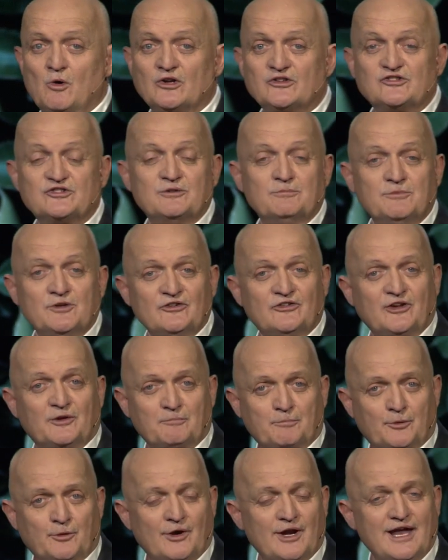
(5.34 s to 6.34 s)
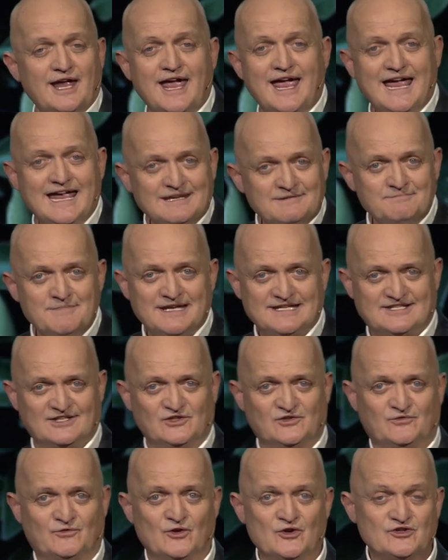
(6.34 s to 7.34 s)
watch the music, prayer and
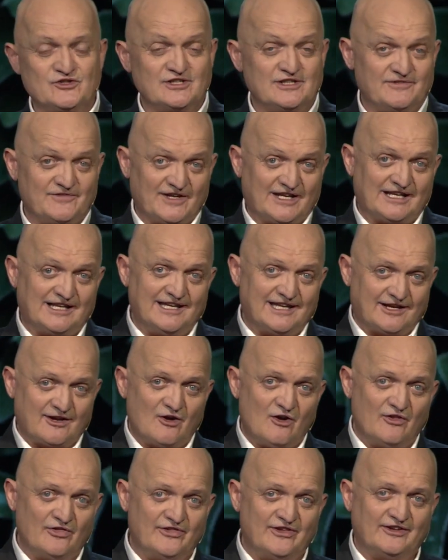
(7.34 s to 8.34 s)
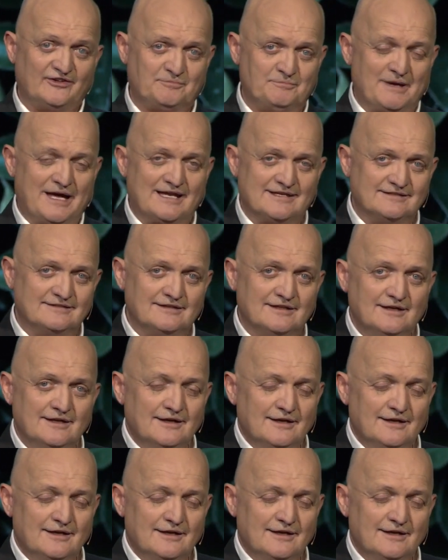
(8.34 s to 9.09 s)
message version if you click on this button.